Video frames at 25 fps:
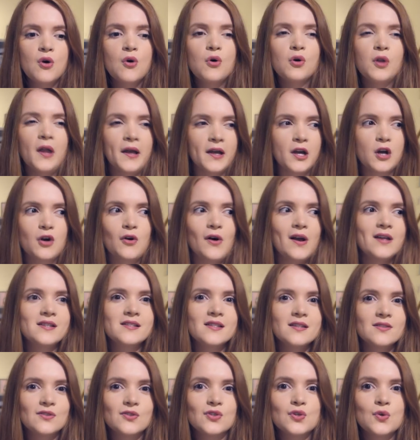or like a
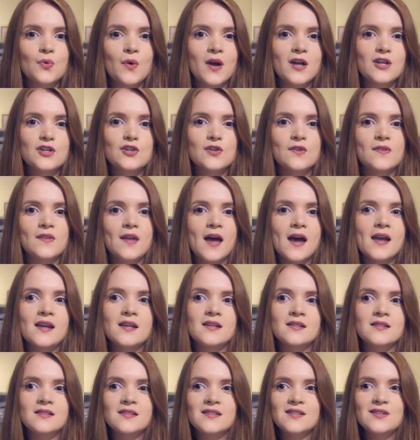crazy situation that
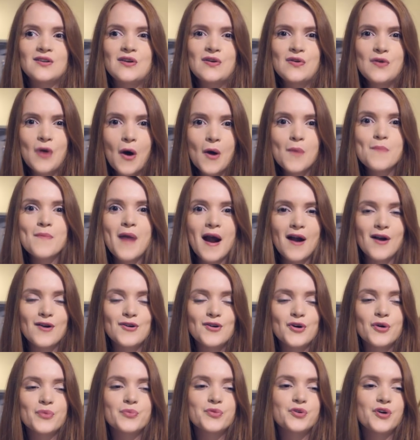is
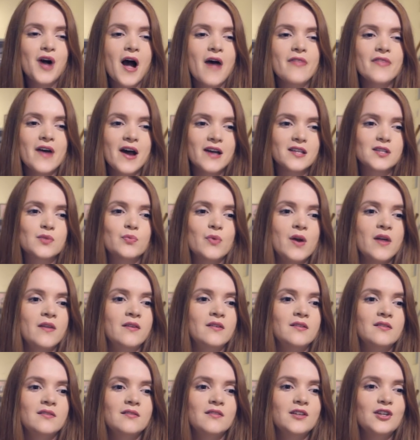non-paranormal, and that's
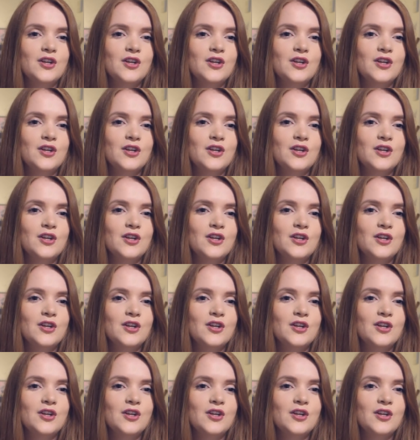when,